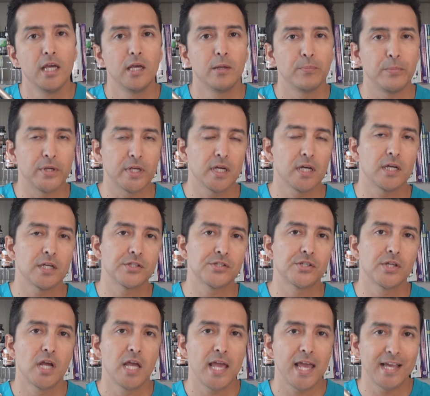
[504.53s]
because
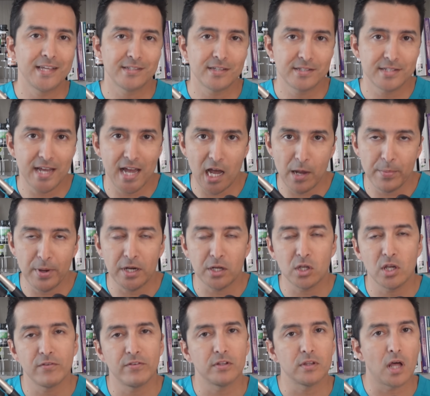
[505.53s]
as a diabetic, you
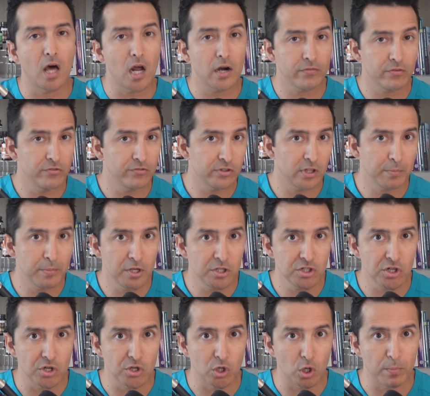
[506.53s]
have a lot of inflammation
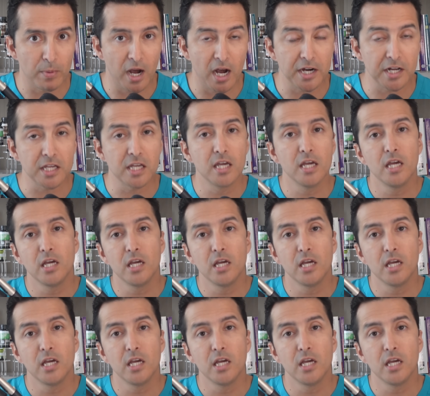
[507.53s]
in your body.